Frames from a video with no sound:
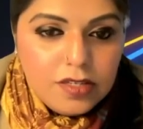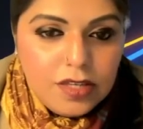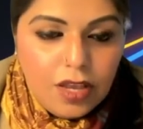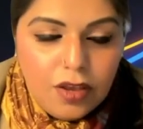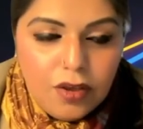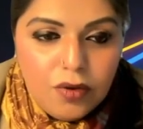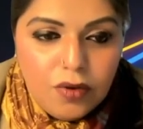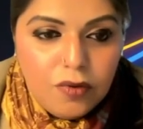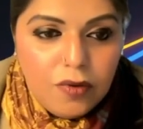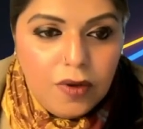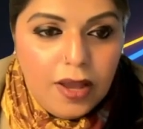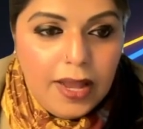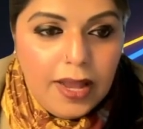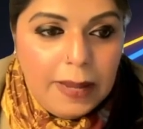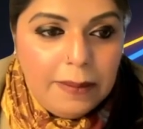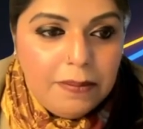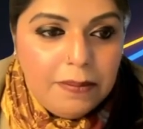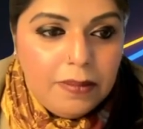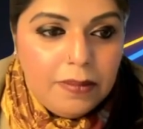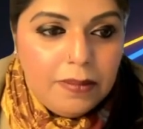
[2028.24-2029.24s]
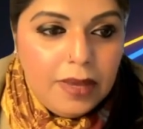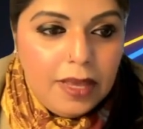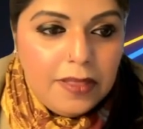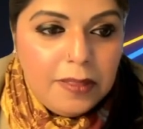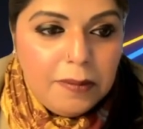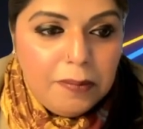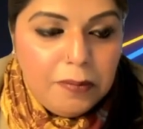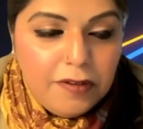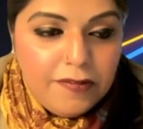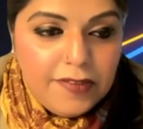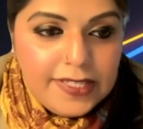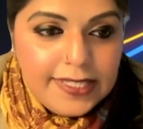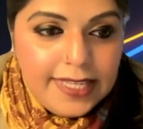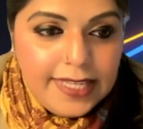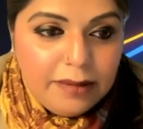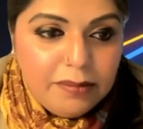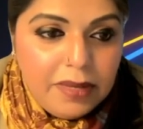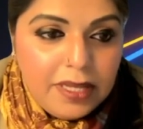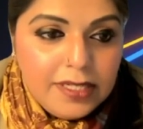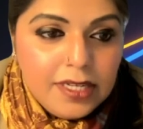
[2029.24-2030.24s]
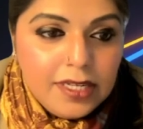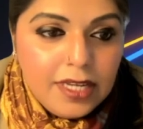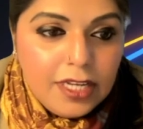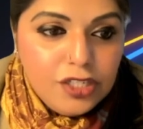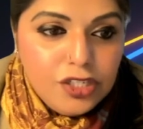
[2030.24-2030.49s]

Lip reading: So in the previous segment,